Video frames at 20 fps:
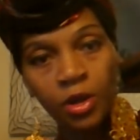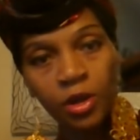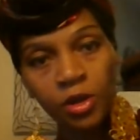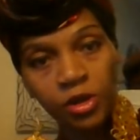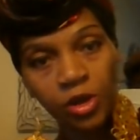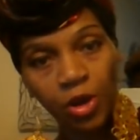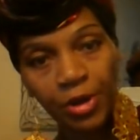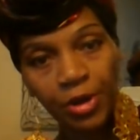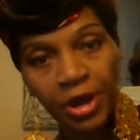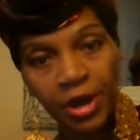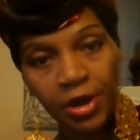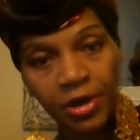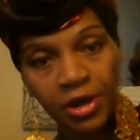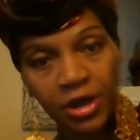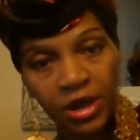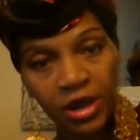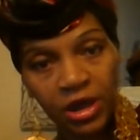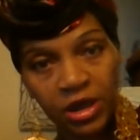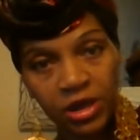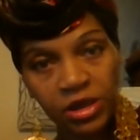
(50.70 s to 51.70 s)
So here it
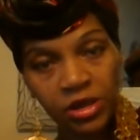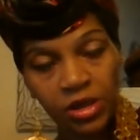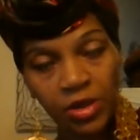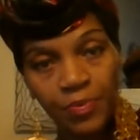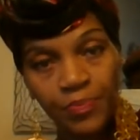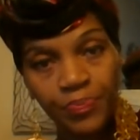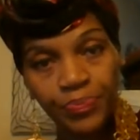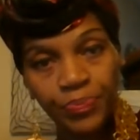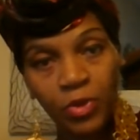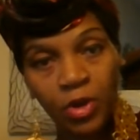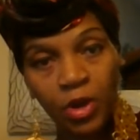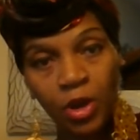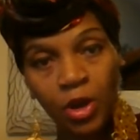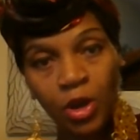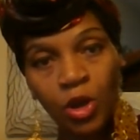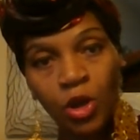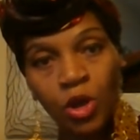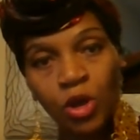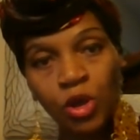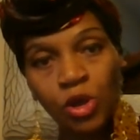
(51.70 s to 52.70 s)
is.
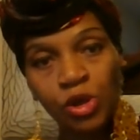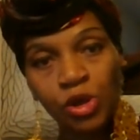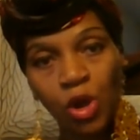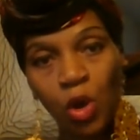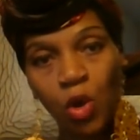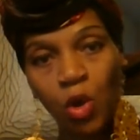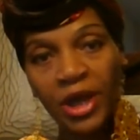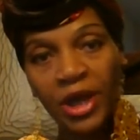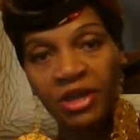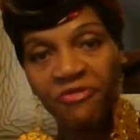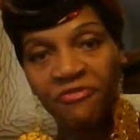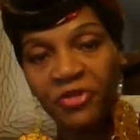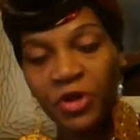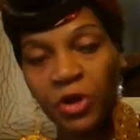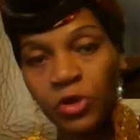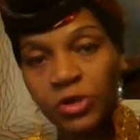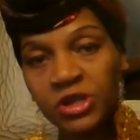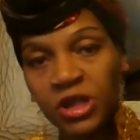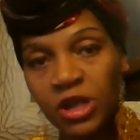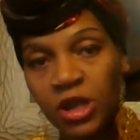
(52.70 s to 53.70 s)
So at
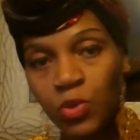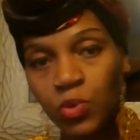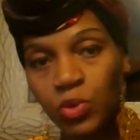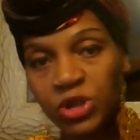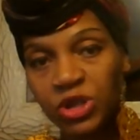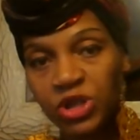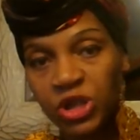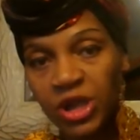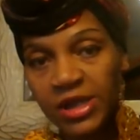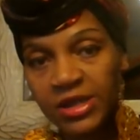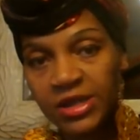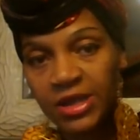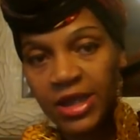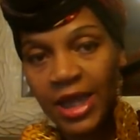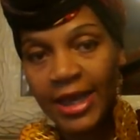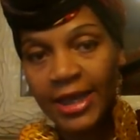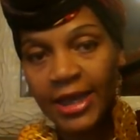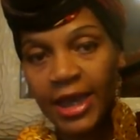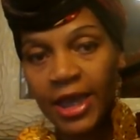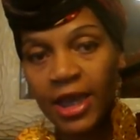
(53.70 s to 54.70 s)
first it was just
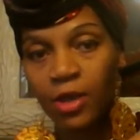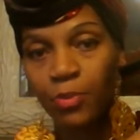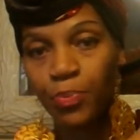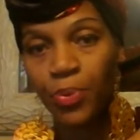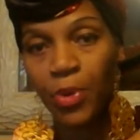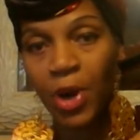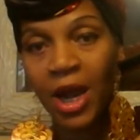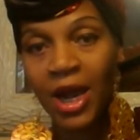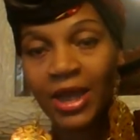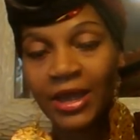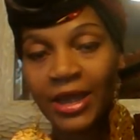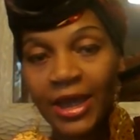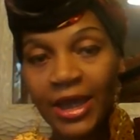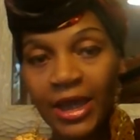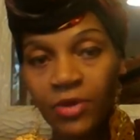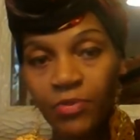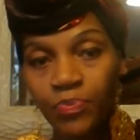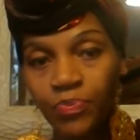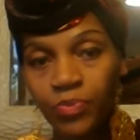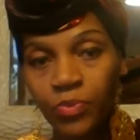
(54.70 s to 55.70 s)
like a
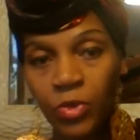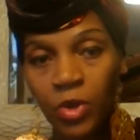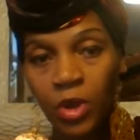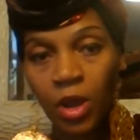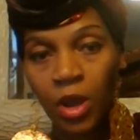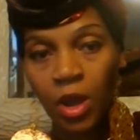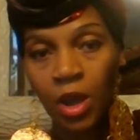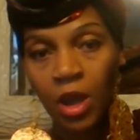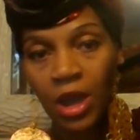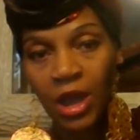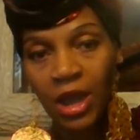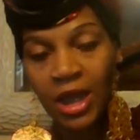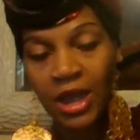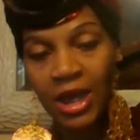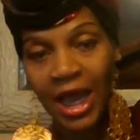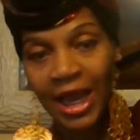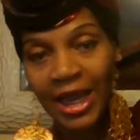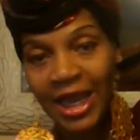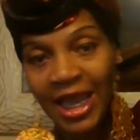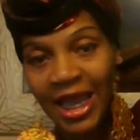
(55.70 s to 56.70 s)
bralette,
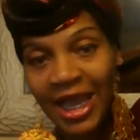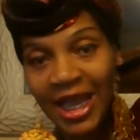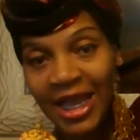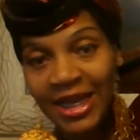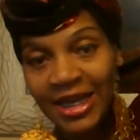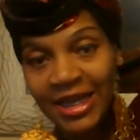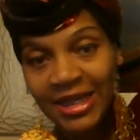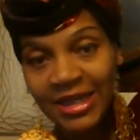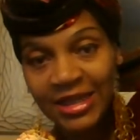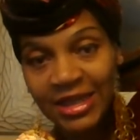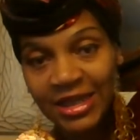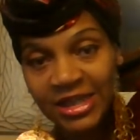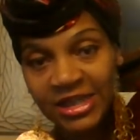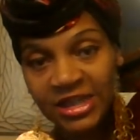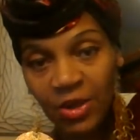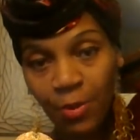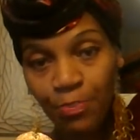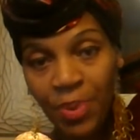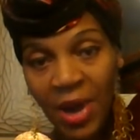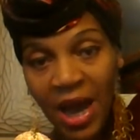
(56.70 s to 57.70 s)
and I added
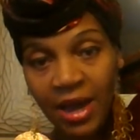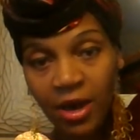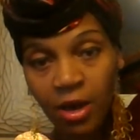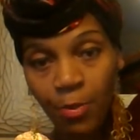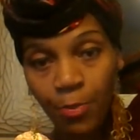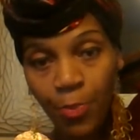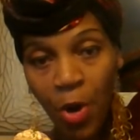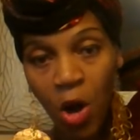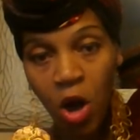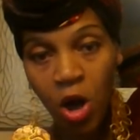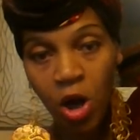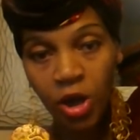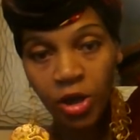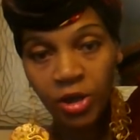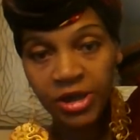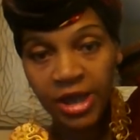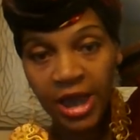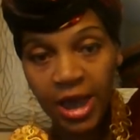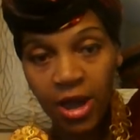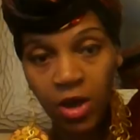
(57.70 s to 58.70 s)
this bottom
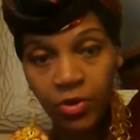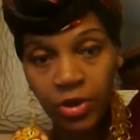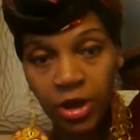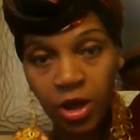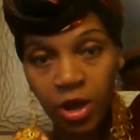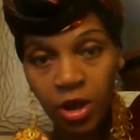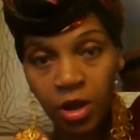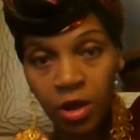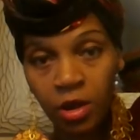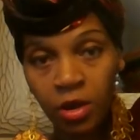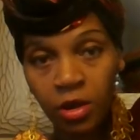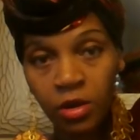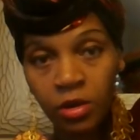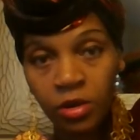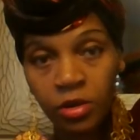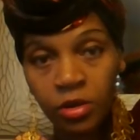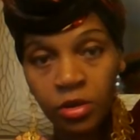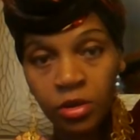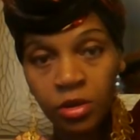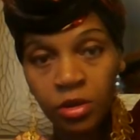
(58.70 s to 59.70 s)
part down here.
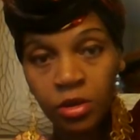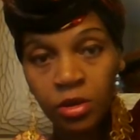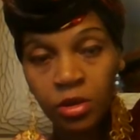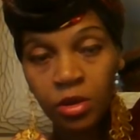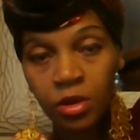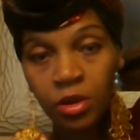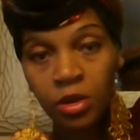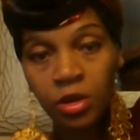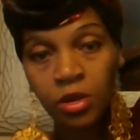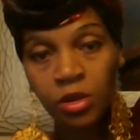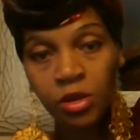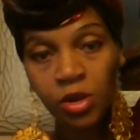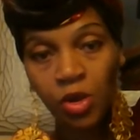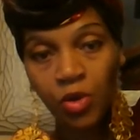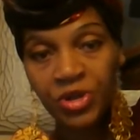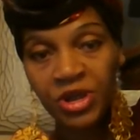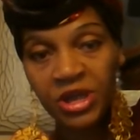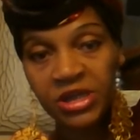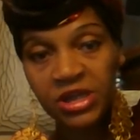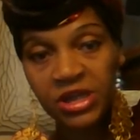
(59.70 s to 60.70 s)

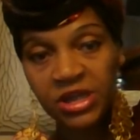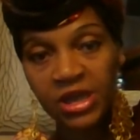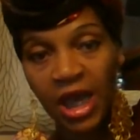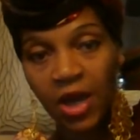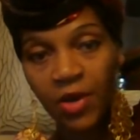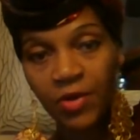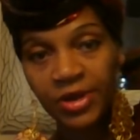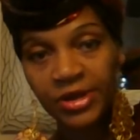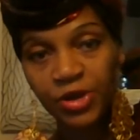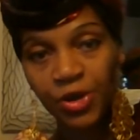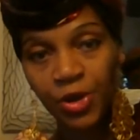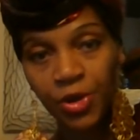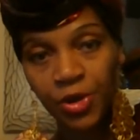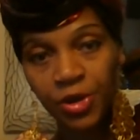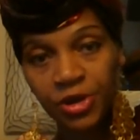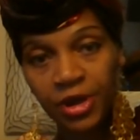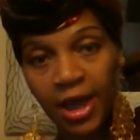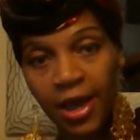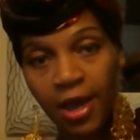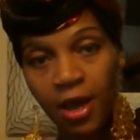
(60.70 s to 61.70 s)
So this is how it
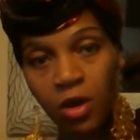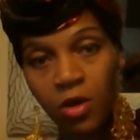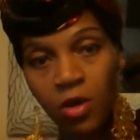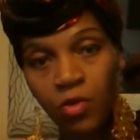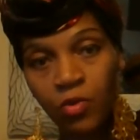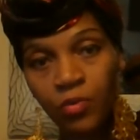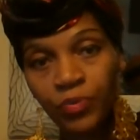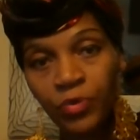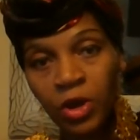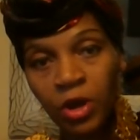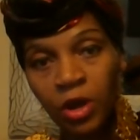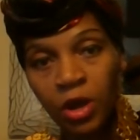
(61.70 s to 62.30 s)
turned out.